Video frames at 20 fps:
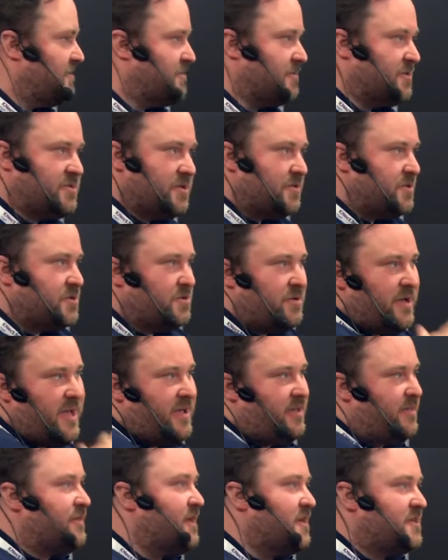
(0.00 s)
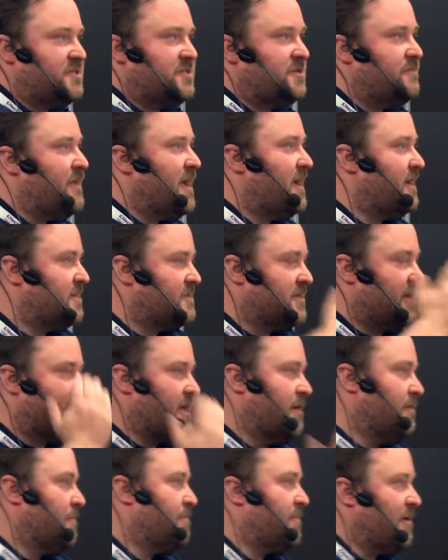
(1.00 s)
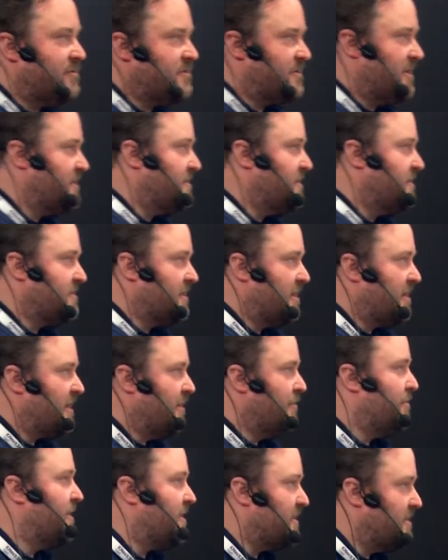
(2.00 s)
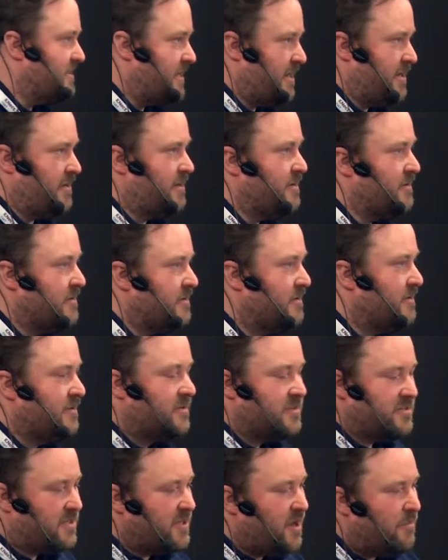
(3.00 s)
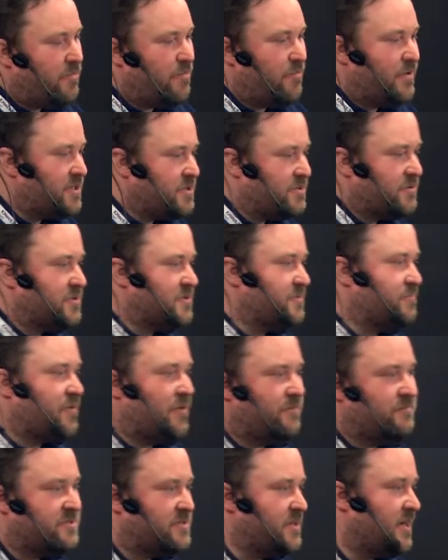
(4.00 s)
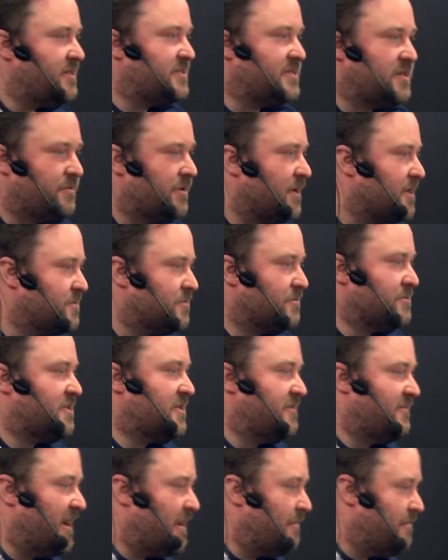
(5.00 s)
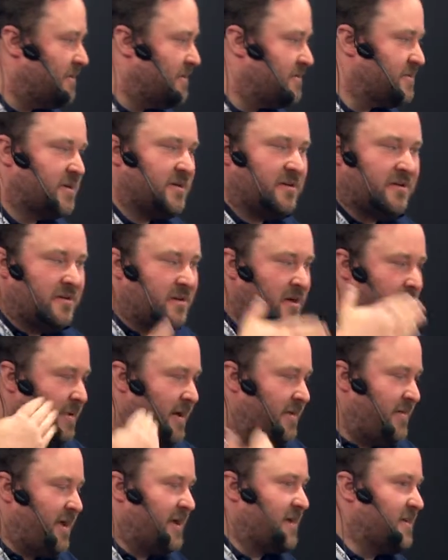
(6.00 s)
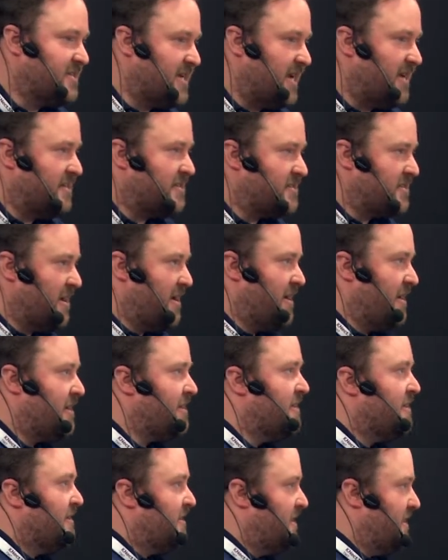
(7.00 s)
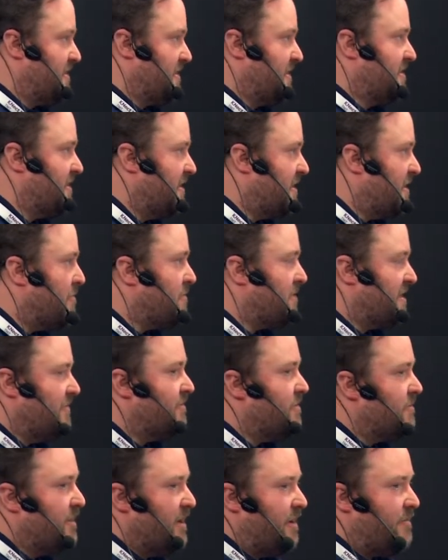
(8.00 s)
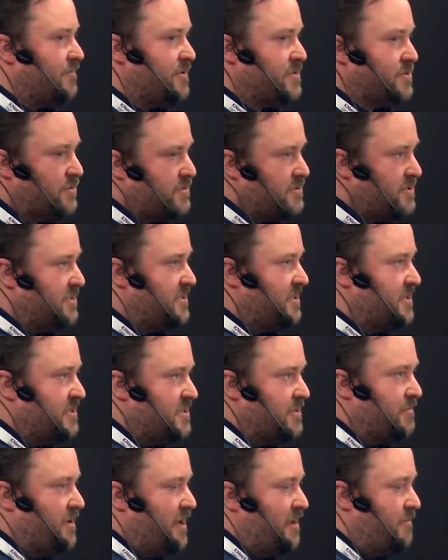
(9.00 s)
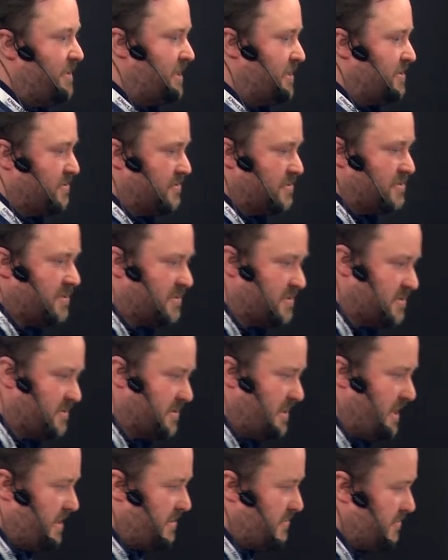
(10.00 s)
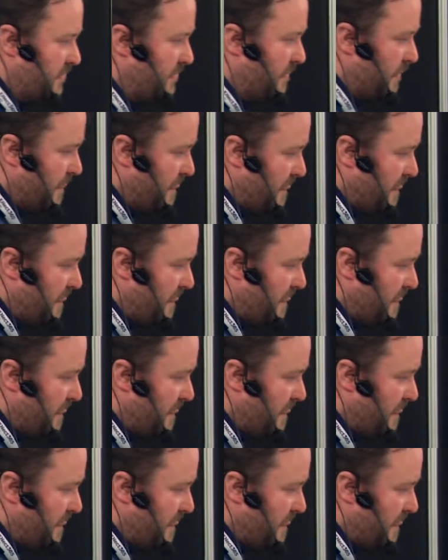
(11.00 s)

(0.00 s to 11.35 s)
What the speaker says: So as soon as you hit 32 meg, it's going to kill the process, and it's going to kill your container. It's the #1 source of problems that I see when I talk to developers about their containers dying. It's because they don't give them enough resources into something like Mesos to handle.